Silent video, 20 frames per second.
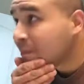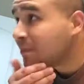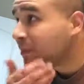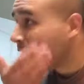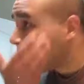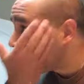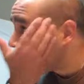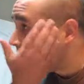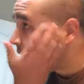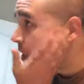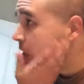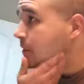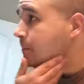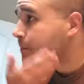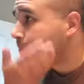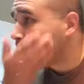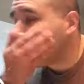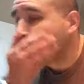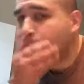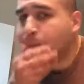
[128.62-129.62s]
I've got
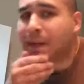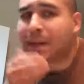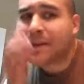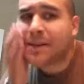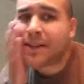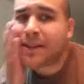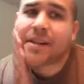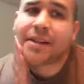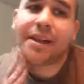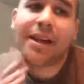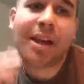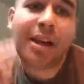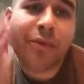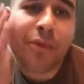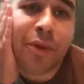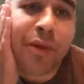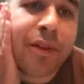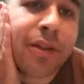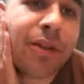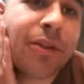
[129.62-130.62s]
about a day and a half
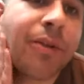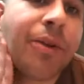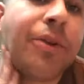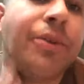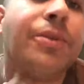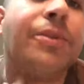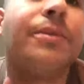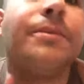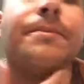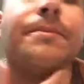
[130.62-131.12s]
worth of growth.